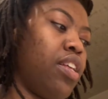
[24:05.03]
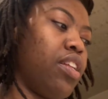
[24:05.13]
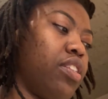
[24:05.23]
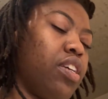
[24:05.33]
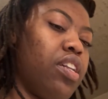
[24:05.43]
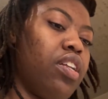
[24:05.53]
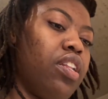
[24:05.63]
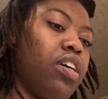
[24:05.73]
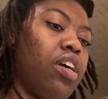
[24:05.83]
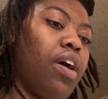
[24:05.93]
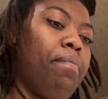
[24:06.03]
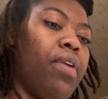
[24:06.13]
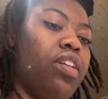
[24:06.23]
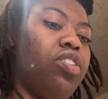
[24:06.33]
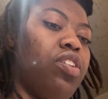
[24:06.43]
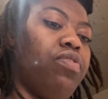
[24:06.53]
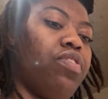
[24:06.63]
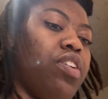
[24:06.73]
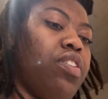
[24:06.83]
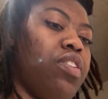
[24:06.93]
It's gonna look a bit
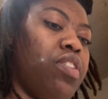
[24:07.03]
different.